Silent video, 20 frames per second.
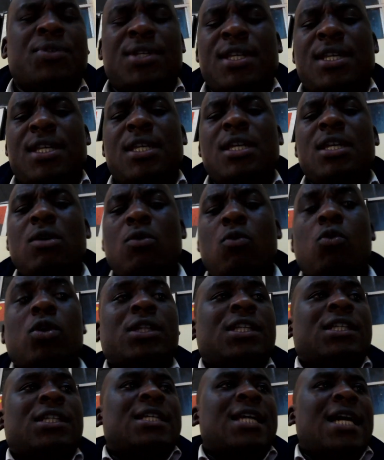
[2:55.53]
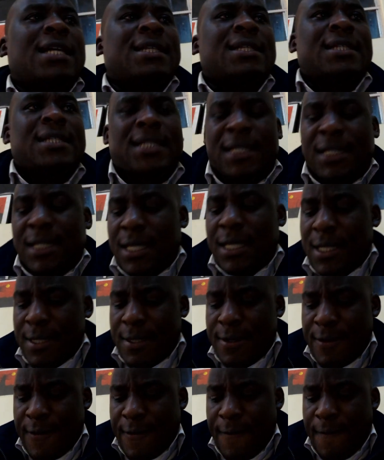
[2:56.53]
see what it does.
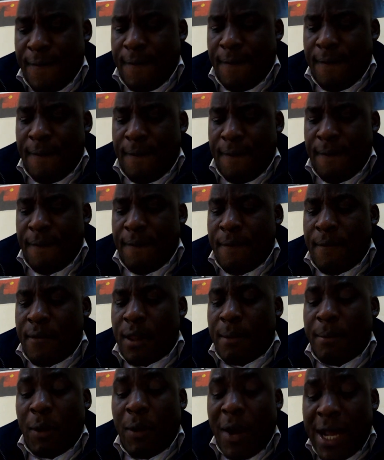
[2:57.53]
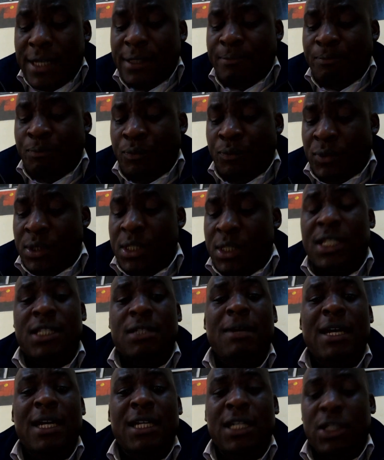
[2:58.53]
Number one,
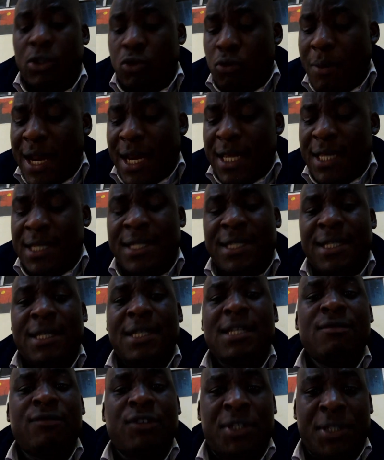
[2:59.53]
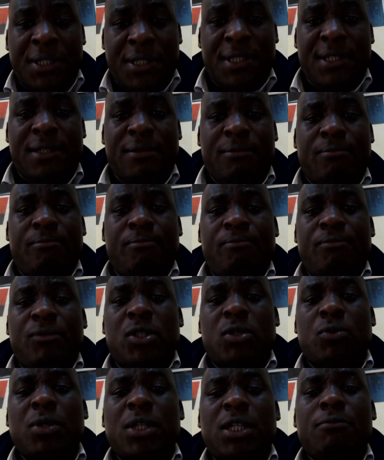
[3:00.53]
to manage invoices.
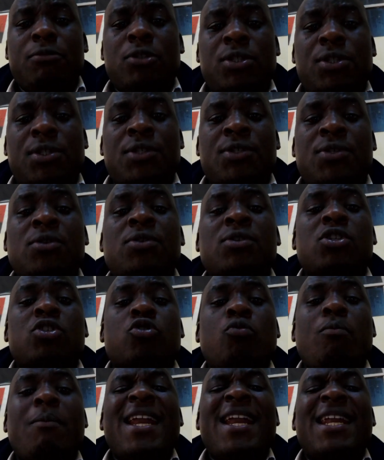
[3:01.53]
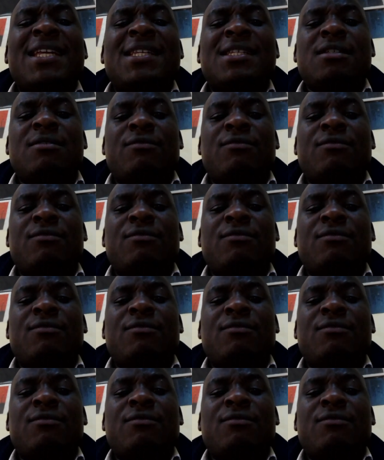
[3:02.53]
QuickBooks is used to manage